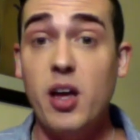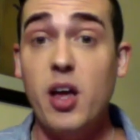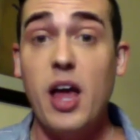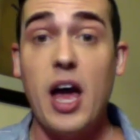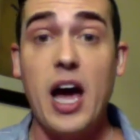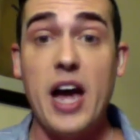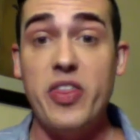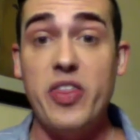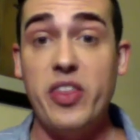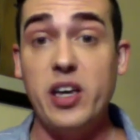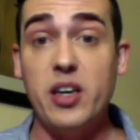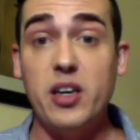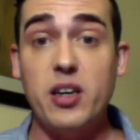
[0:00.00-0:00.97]
I
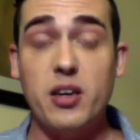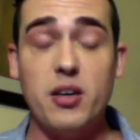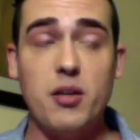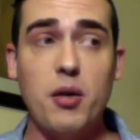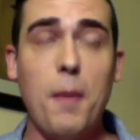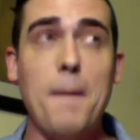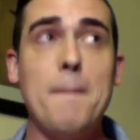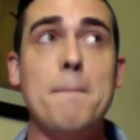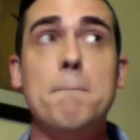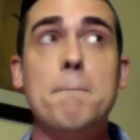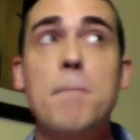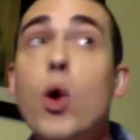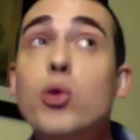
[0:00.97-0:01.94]
think
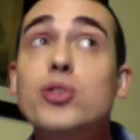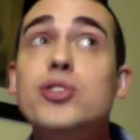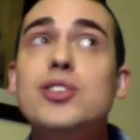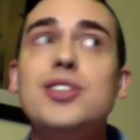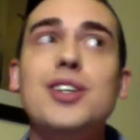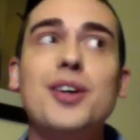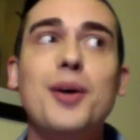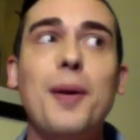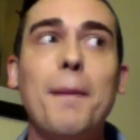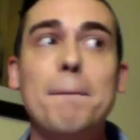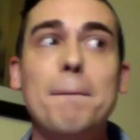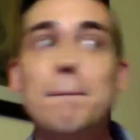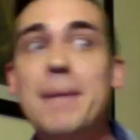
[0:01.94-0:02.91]
most
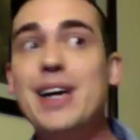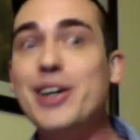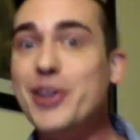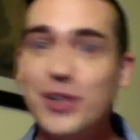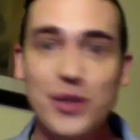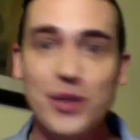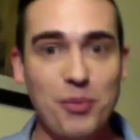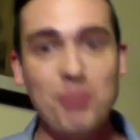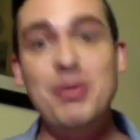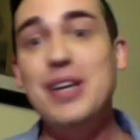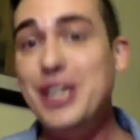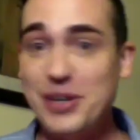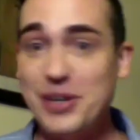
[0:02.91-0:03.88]
male
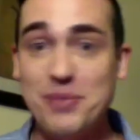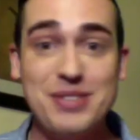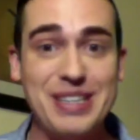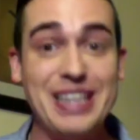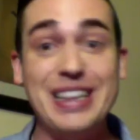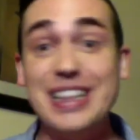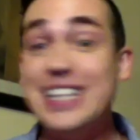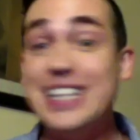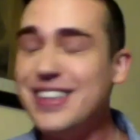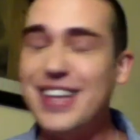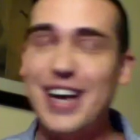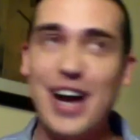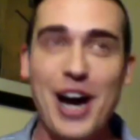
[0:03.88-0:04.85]
mediums, at least
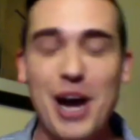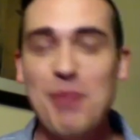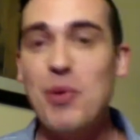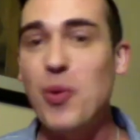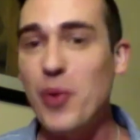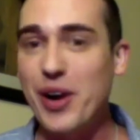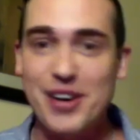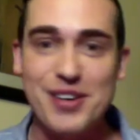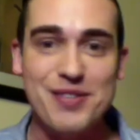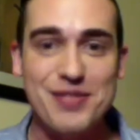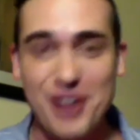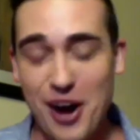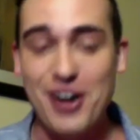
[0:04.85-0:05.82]
that I'm aware of,
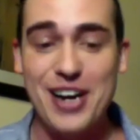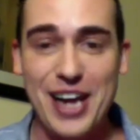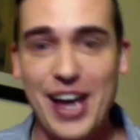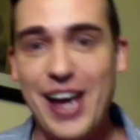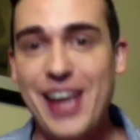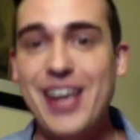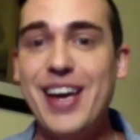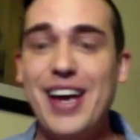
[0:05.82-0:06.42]
are gay.